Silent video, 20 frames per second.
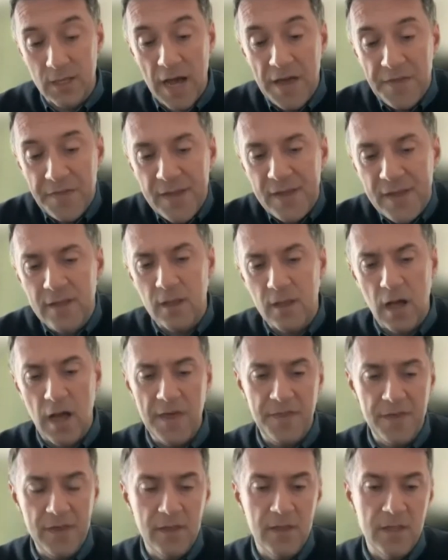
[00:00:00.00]
I think
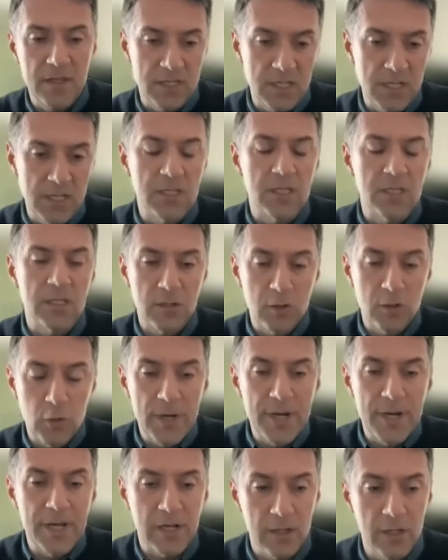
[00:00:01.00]
this is
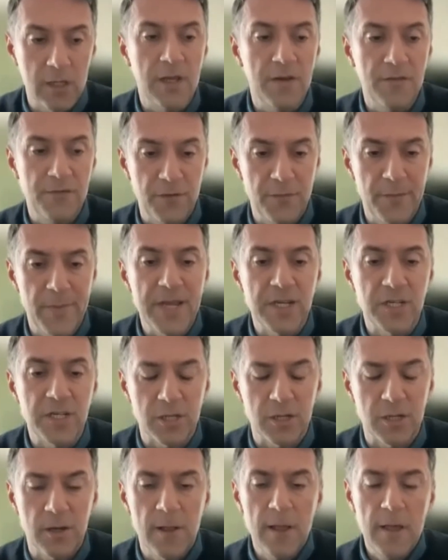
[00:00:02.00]
critical
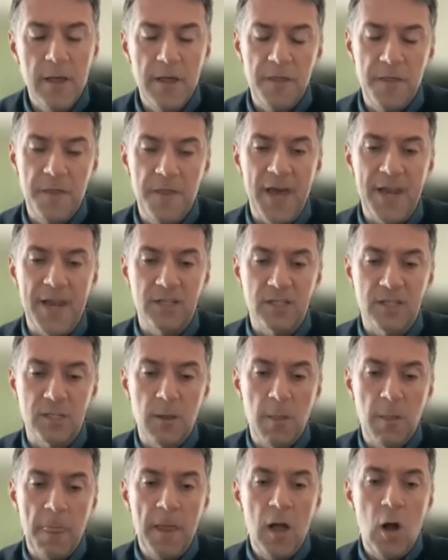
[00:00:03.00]
information that
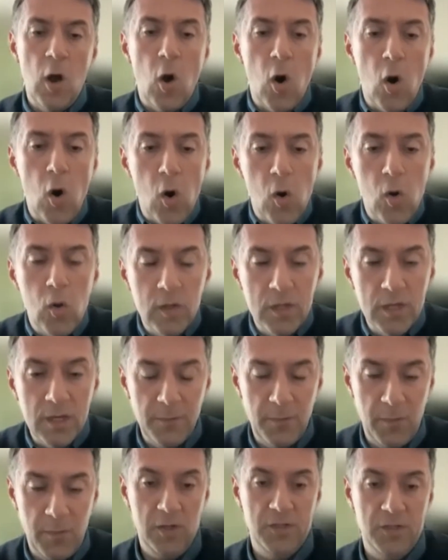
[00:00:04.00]
is only
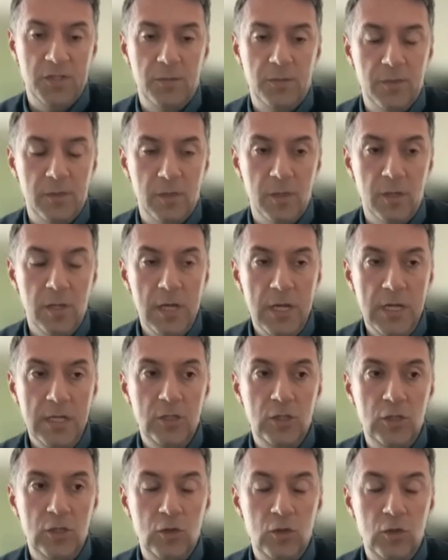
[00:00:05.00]
possible
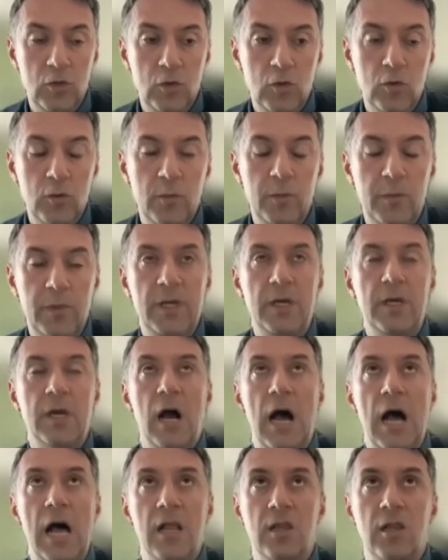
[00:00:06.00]
to be
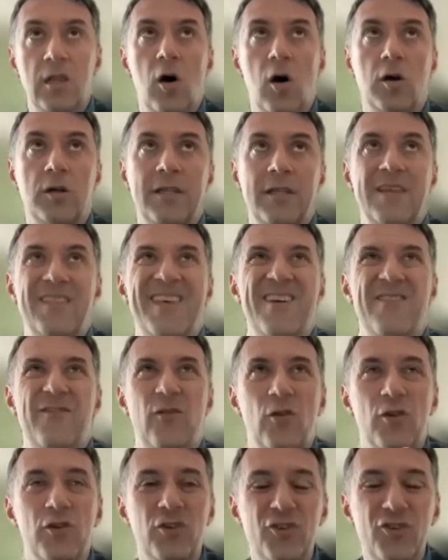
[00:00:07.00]
unlocked and
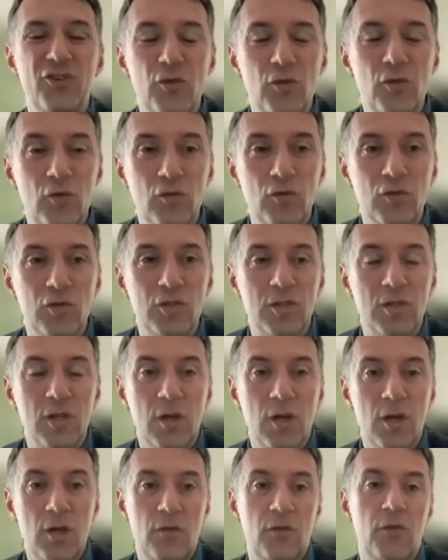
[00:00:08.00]
therefore used
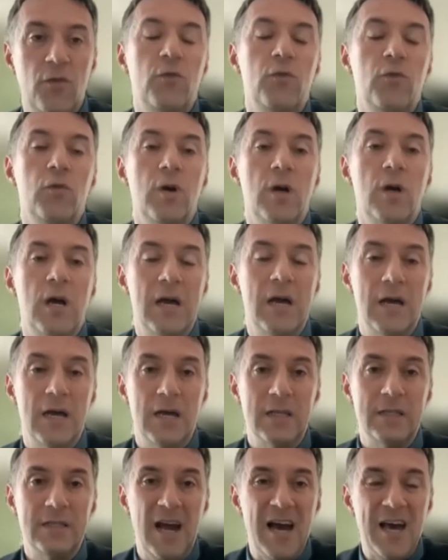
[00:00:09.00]
through
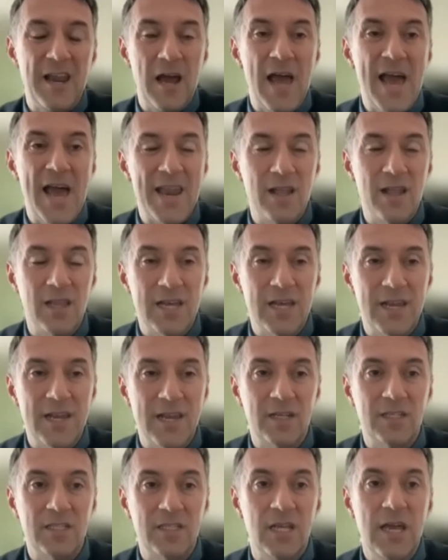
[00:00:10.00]
data
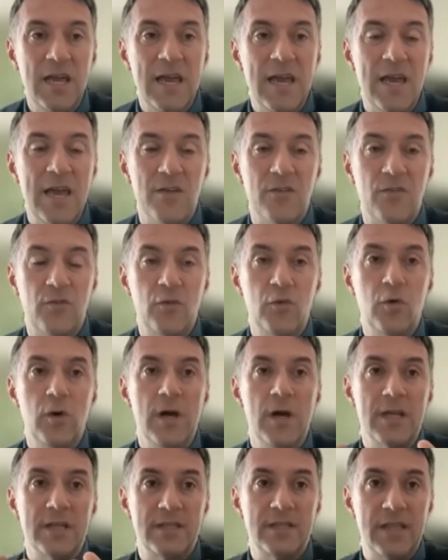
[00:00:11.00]
analytics and through
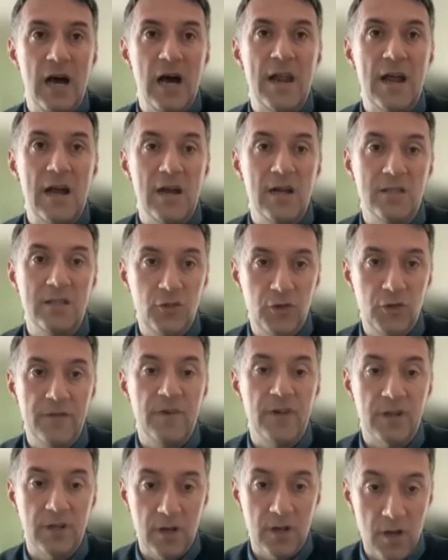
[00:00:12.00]
a
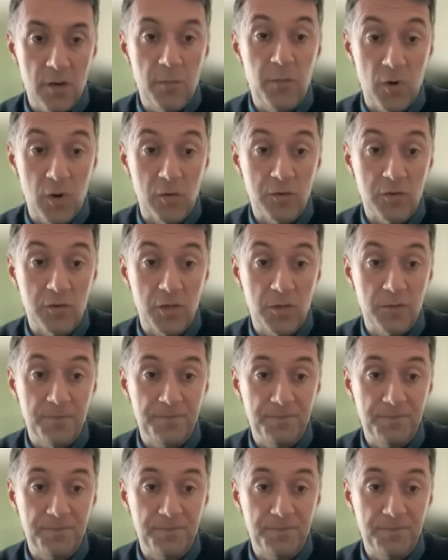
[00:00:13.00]
data-driven approach.